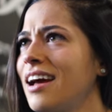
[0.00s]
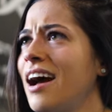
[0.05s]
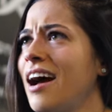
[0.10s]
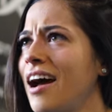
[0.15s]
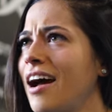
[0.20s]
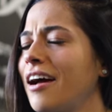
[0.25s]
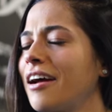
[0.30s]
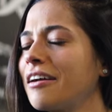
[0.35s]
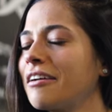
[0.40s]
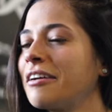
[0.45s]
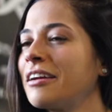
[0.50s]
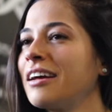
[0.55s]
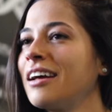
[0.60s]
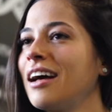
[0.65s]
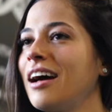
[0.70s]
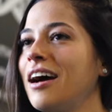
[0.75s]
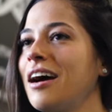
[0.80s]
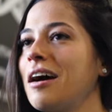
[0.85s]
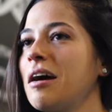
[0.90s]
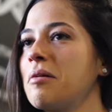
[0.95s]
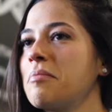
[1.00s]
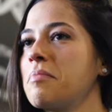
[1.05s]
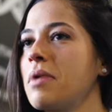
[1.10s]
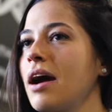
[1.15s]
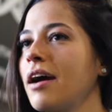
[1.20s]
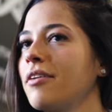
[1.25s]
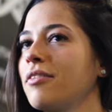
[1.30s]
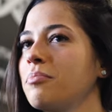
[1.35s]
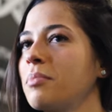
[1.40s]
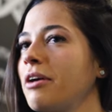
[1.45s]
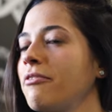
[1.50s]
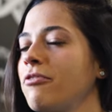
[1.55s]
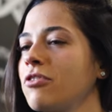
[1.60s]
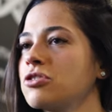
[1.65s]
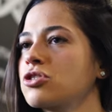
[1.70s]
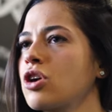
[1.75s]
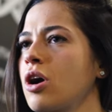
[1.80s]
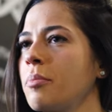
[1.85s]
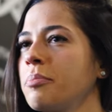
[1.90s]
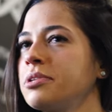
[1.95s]
Yeah. yeah. Um, I, my
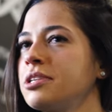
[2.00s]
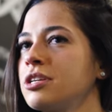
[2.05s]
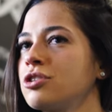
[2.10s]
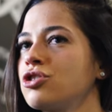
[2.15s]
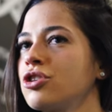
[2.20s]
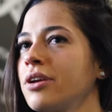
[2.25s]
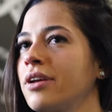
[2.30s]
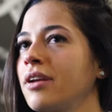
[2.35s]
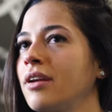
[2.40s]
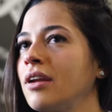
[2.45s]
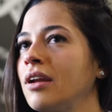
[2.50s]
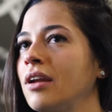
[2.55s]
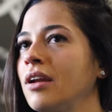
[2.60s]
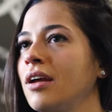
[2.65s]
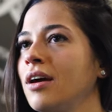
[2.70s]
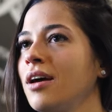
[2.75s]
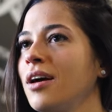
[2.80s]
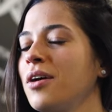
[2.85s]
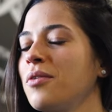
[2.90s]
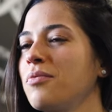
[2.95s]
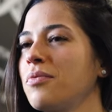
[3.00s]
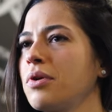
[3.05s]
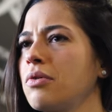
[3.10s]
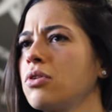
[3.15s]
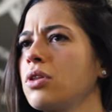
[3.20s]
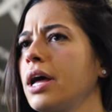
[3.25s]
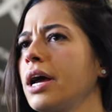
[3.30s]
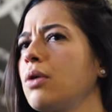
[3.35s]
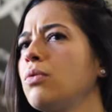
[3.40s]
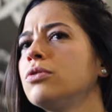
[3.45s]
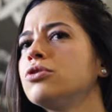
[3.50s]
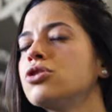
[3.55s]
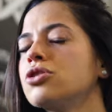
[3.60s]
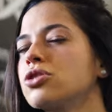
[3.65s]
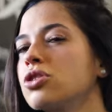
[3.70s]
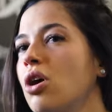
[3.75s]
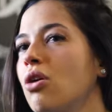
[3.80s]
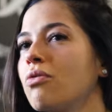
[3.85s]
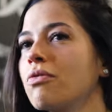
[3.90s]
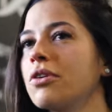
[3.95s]
first competition, we were like, we'll
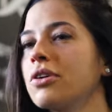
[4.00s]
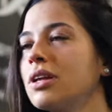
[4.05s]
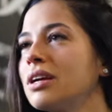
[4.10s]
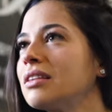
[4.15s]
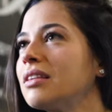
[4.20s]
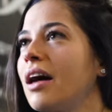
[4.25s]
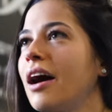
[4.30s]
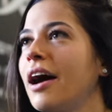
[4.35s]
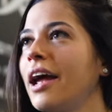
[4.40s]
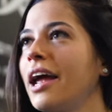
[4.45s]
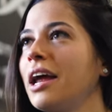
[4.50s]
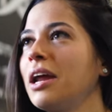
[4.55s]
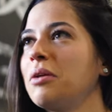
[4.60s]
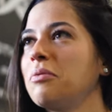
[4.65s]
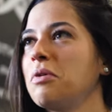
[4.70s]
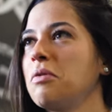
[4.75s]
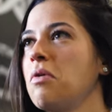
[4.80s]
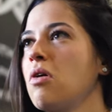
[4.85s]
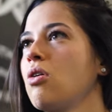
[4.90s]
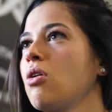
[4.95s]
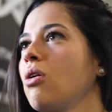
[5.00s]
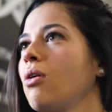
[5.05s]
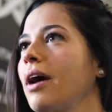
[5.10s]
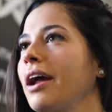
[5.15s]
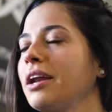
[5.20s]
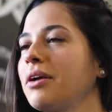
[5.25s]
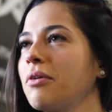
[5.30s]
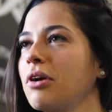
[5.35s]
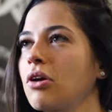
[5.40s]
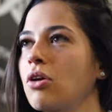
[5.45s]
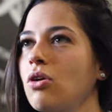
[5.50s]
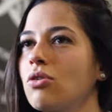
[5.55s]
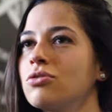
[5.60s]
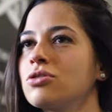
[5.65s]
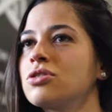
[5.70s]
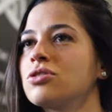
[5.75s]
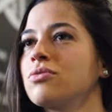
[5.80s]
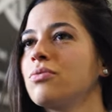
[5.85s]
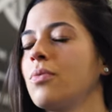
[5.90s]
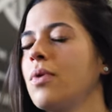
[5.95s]
just go really light. We won't go anywhere
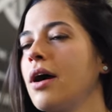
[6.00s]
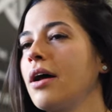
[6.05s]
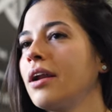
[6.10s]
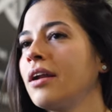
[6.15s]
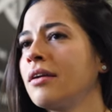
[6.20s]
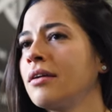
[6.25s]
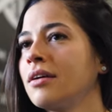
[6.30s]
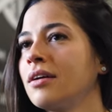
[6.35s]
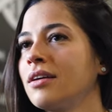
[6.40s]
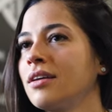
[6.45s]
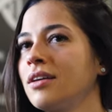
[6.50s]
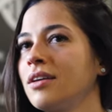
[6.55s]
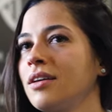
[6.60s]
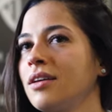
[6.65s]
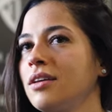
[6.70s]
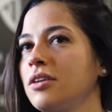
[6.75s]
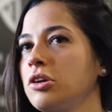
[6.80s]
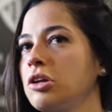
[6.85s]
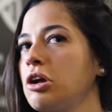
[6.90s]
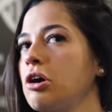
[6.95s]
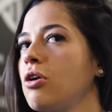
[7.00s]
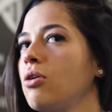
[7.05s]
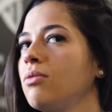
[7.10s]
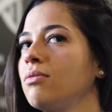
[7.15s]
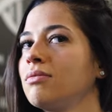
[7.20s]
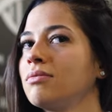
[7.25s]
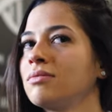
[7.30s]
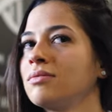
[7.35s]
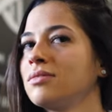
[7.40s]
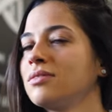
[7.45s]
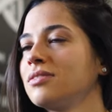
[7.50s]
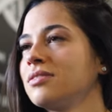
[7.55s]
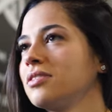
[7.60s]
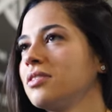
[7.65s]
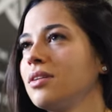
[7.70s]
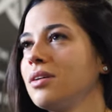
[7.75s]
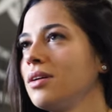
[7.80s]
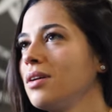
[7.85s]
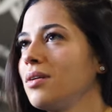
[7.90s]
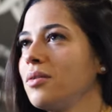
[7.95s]
close to what, you know,
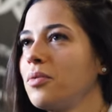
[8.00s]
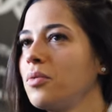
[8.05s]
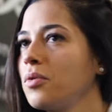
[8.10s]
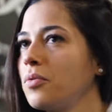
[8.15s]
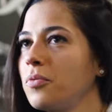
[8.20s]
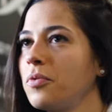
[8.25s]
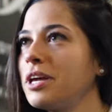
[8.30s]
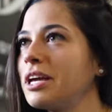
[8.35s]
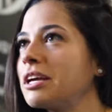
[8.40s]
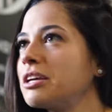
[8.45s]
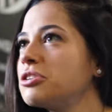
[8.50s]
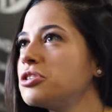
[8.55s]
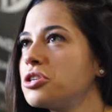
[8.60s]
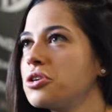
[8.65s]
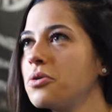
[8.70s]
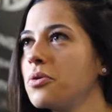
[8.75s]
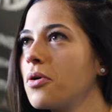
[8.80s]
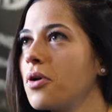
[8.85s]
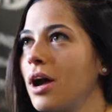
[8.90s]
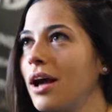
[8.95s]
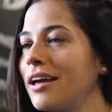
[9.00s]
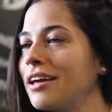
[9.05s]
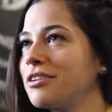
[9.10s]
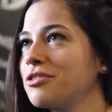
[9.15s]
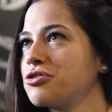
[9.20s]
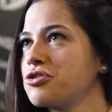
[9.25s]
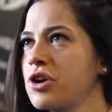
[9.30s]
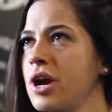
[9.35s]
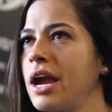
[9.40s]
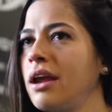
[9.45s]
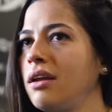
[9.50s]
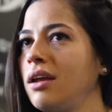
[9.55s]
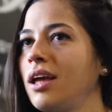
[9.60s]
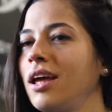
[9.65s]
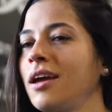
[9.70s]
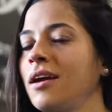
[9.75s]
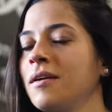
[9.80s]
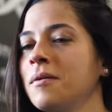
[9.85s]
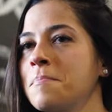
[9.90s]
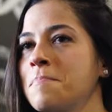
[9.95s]
we can do in
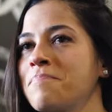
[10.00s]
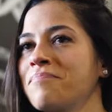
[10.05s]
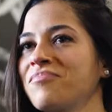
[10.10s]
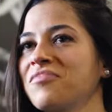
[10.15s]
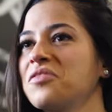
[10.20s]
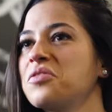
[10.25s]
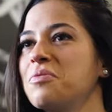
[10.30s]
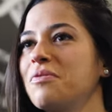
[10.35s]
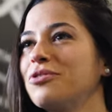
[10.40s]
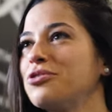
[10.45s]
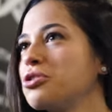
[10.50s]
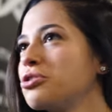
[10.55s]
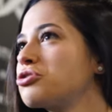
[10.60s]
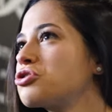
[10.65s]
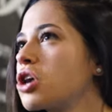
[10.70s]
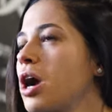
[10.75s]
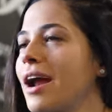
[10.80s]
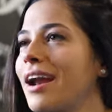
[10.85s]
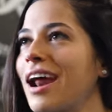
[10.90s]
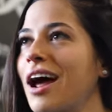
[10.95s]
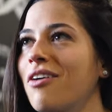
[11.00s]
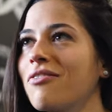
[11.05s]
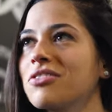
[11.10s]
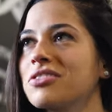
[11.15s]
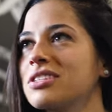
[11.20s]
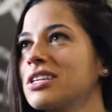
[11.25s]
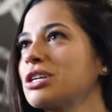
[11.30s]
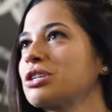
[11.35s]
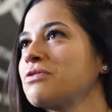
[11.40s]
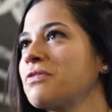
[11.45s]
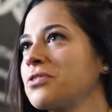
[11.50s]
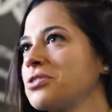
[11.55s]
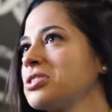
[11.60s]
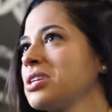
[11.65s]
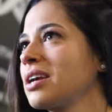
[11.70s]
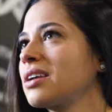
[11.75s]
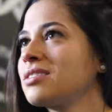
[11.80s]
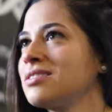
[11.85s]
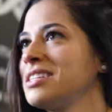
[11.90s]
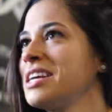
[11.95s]
training. We'll just try and have a six for
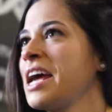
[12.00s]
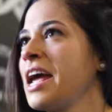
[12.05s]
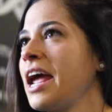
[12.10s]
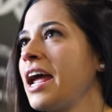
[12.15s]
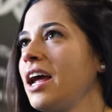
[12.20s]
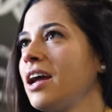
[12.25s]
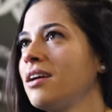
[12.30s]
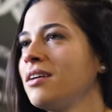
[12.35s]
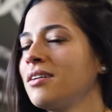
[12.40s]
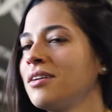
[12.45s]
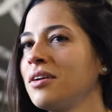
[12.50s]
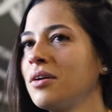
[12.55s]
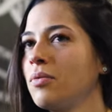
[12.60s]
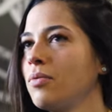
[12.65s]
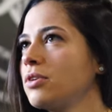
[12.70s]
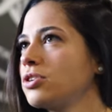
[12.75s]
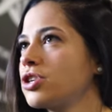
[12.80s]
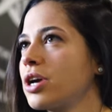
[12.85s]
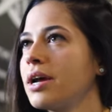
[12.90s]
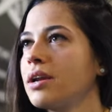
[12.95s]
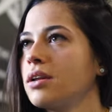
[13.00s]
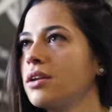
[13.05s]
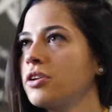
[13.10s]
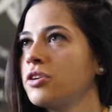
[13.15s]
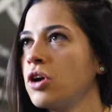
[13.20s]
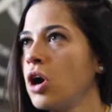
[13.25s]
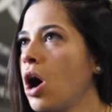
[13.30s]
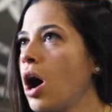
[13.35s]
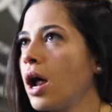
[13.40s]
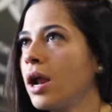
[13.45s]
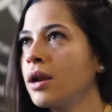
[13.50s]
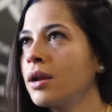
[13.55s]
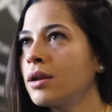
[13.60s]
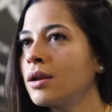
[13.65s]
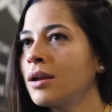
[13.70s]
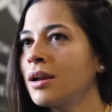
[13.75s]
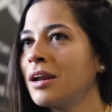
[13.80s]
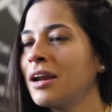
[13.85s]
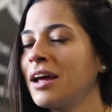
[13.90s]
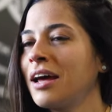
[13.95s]
six day, which I did not.
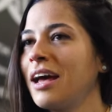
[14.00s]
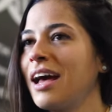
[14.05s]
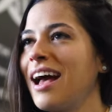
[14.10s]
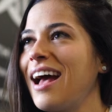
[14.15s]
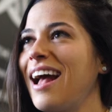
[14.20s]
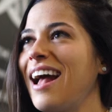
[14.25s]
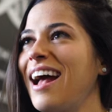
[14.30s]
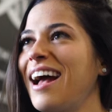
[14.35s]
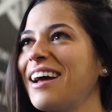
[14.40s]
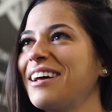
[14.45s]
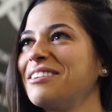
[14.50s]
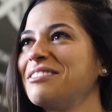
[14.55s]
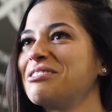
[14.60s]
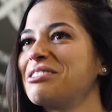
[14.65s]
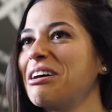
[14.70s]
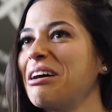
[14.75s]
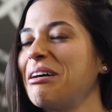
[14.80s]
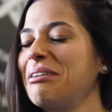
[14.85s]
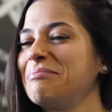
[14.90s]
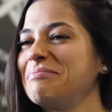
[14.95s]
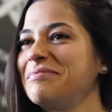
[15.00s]
And um,